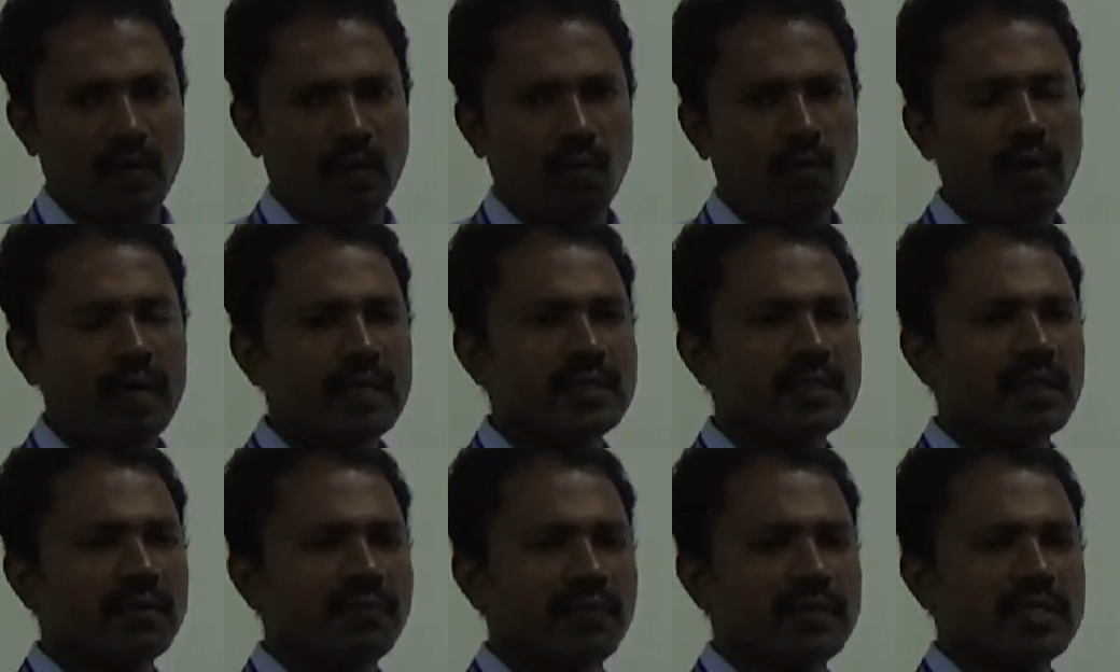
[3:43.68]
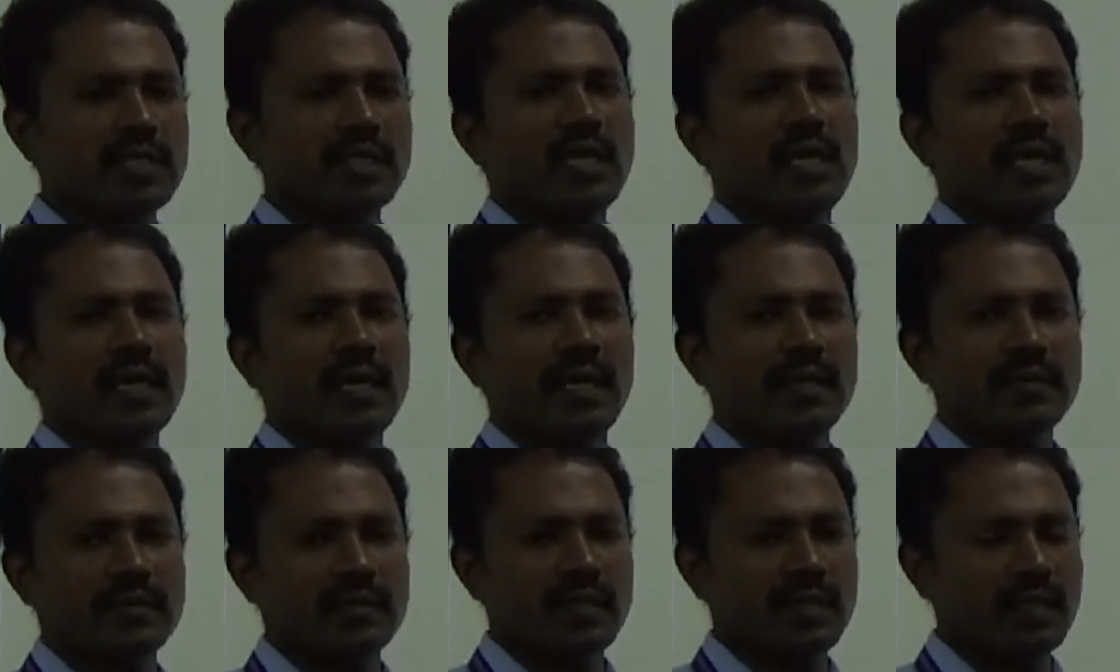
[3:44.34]
What is a physical
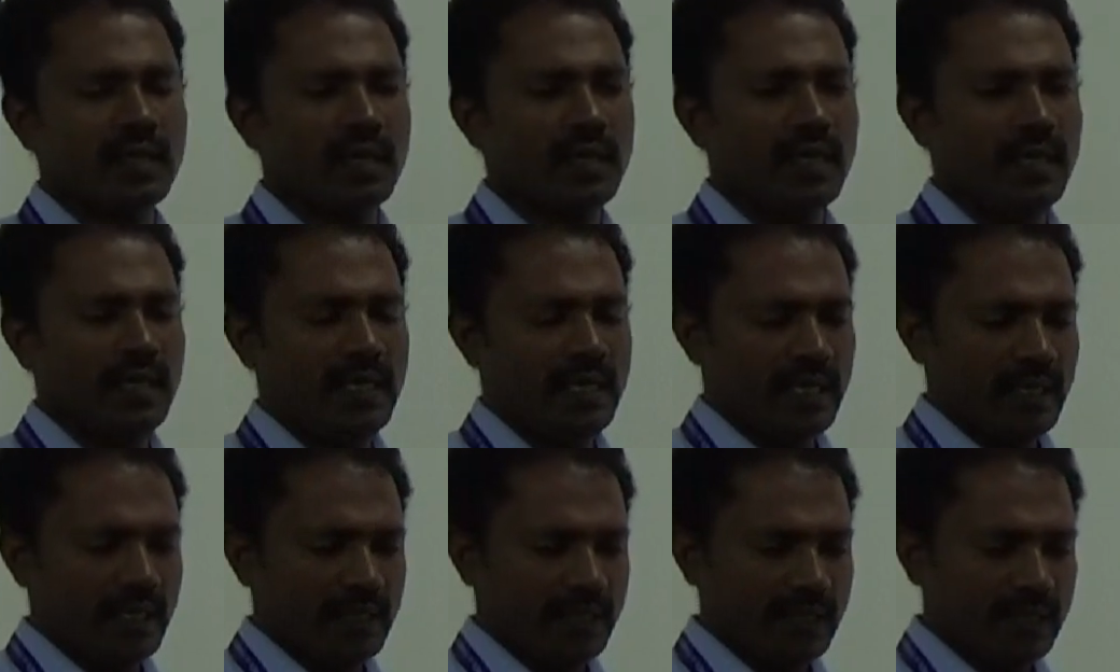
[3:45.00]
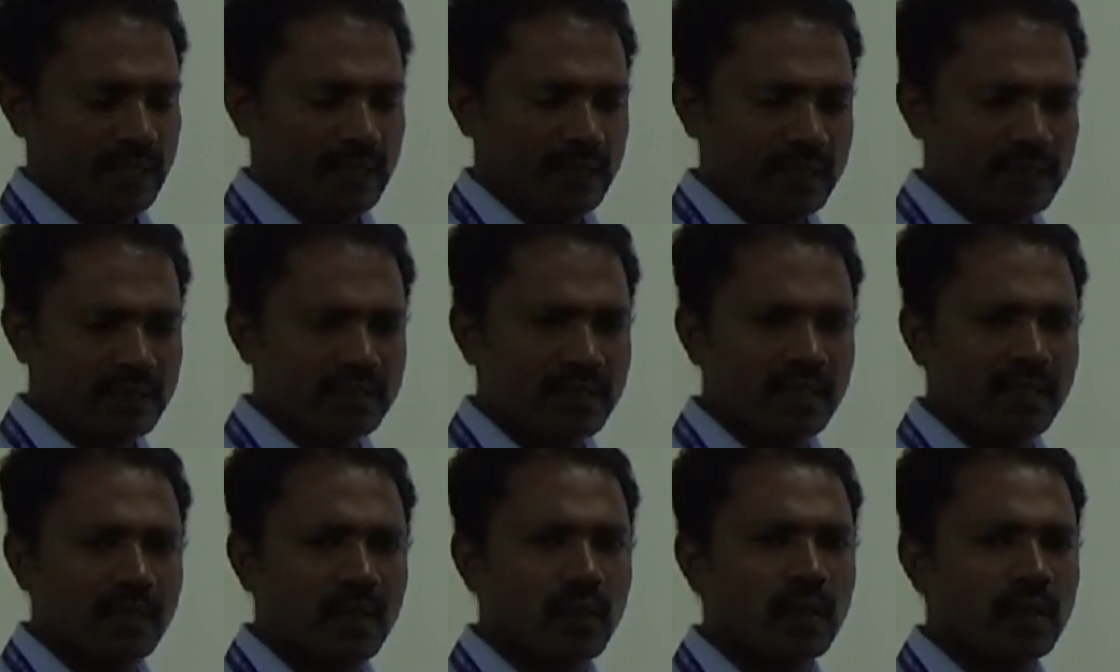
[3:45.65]
cluster? It is
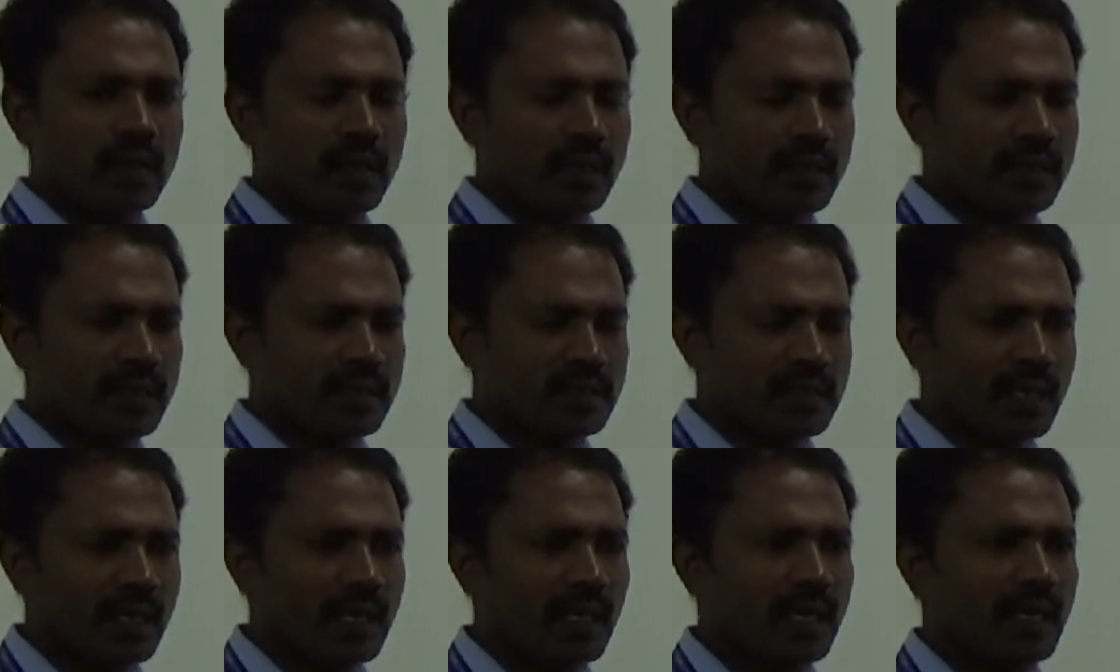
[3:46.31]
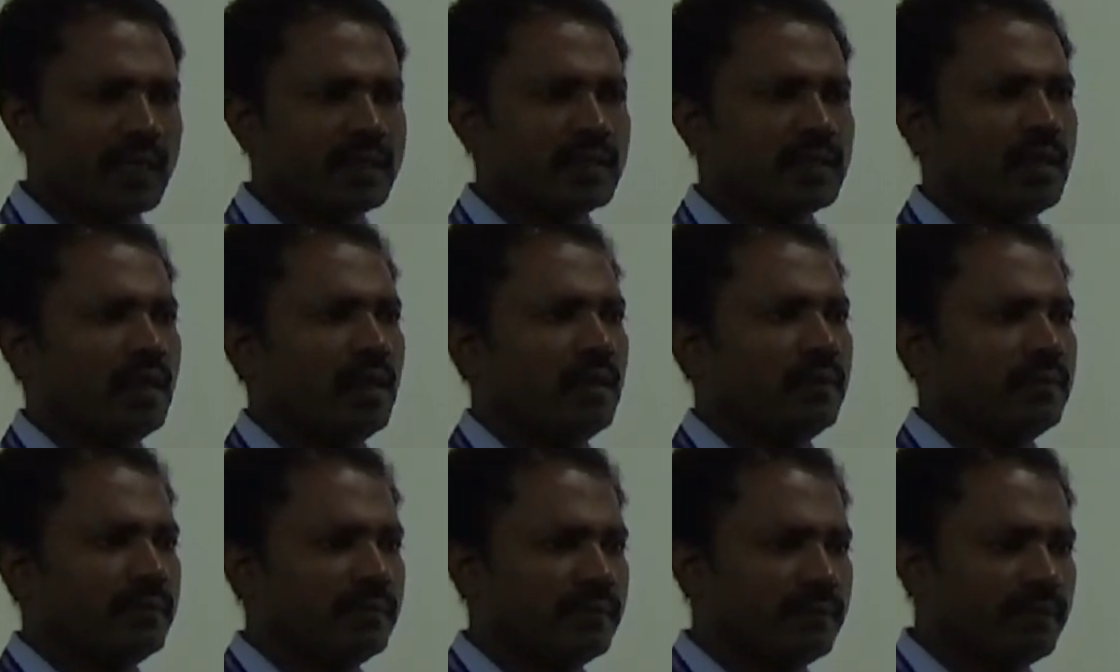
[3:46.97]
a collection
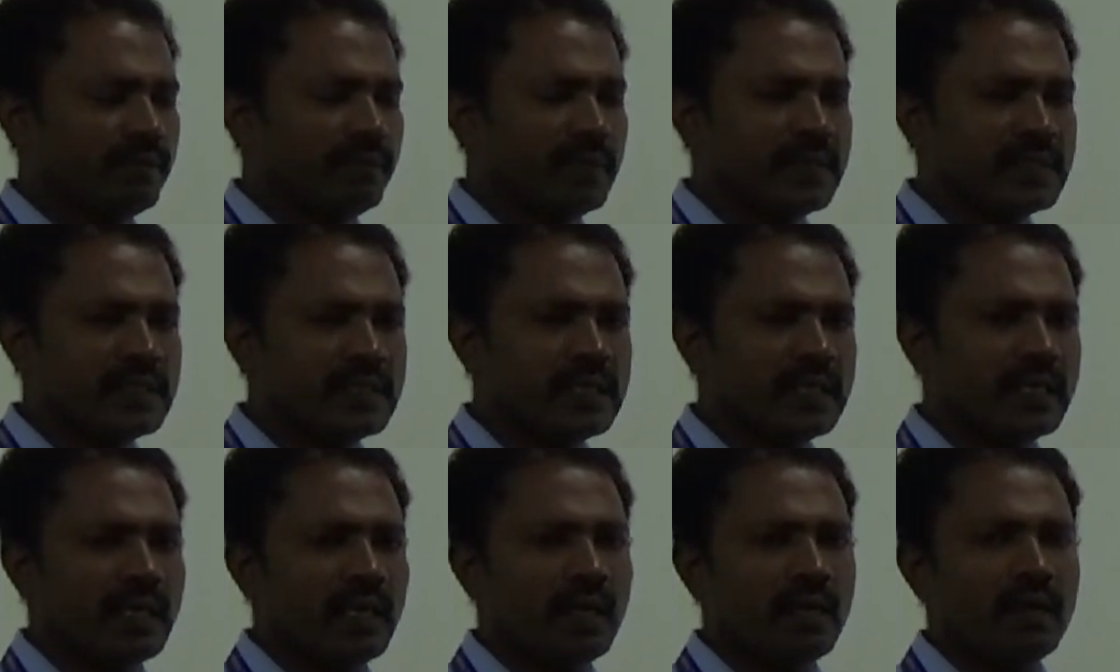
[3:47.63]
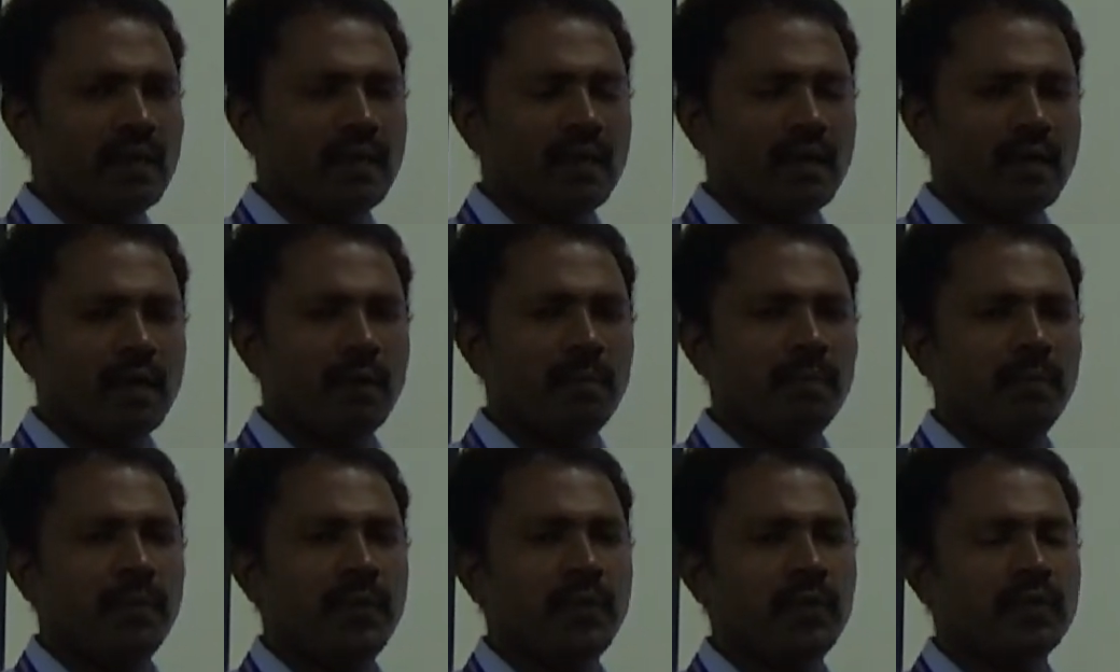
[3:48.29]
of physical
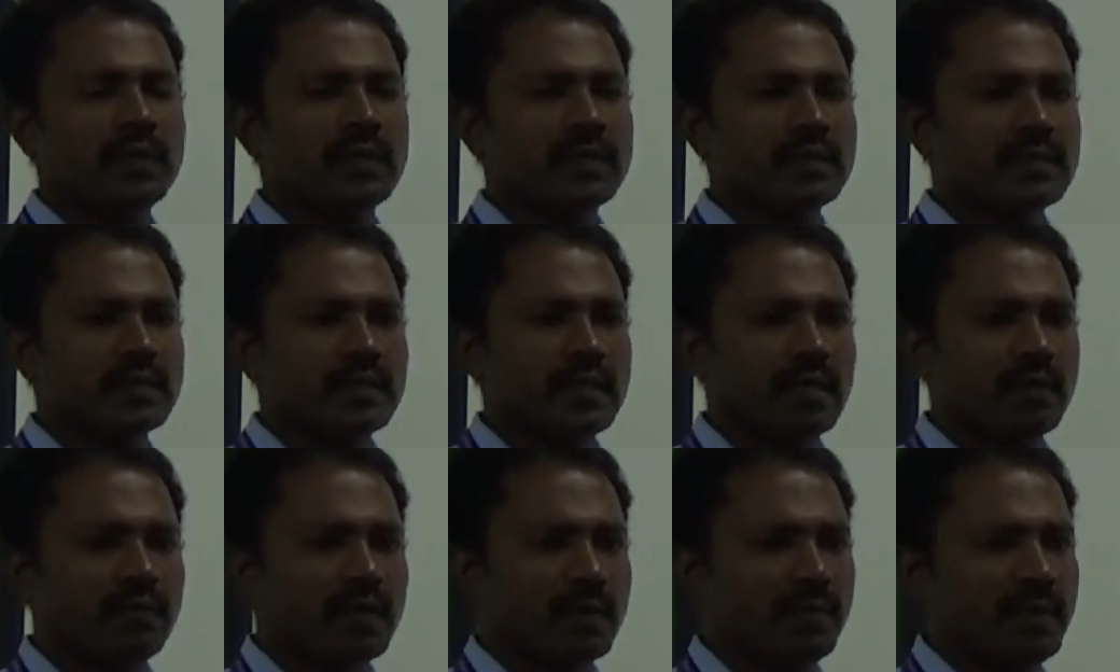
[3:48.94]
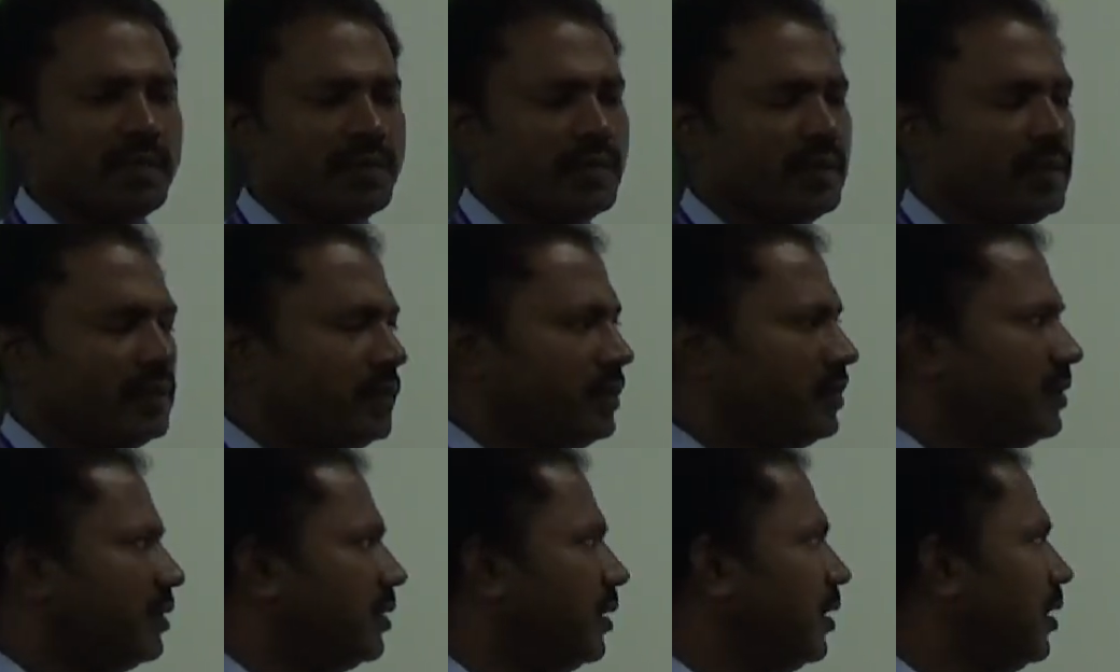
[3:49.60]
computer server
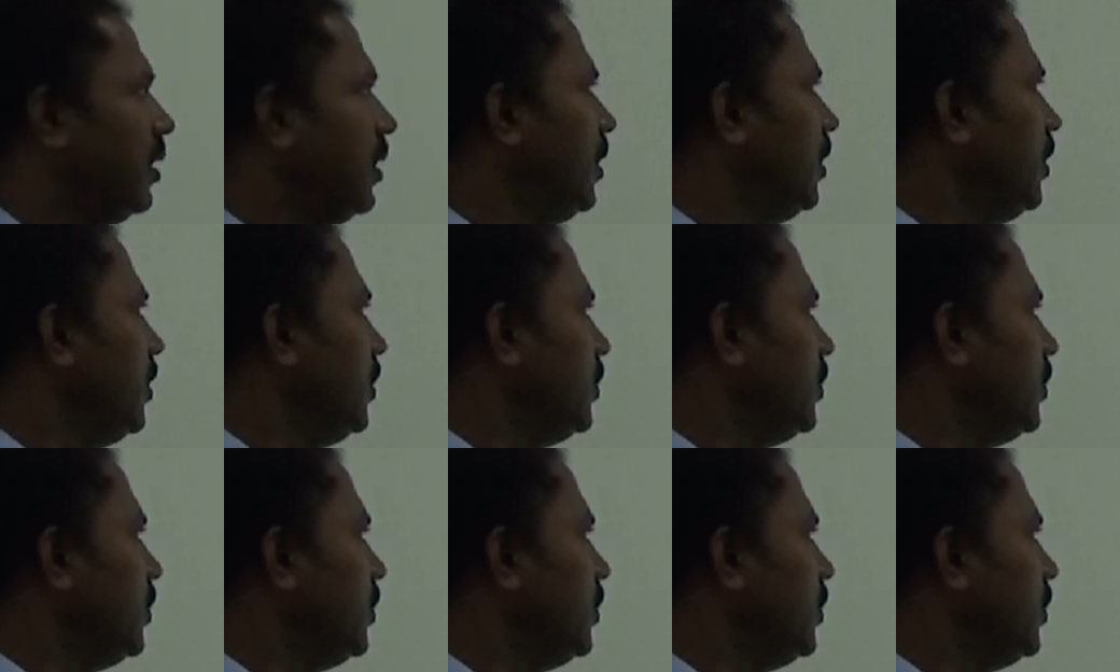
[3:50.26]
machines.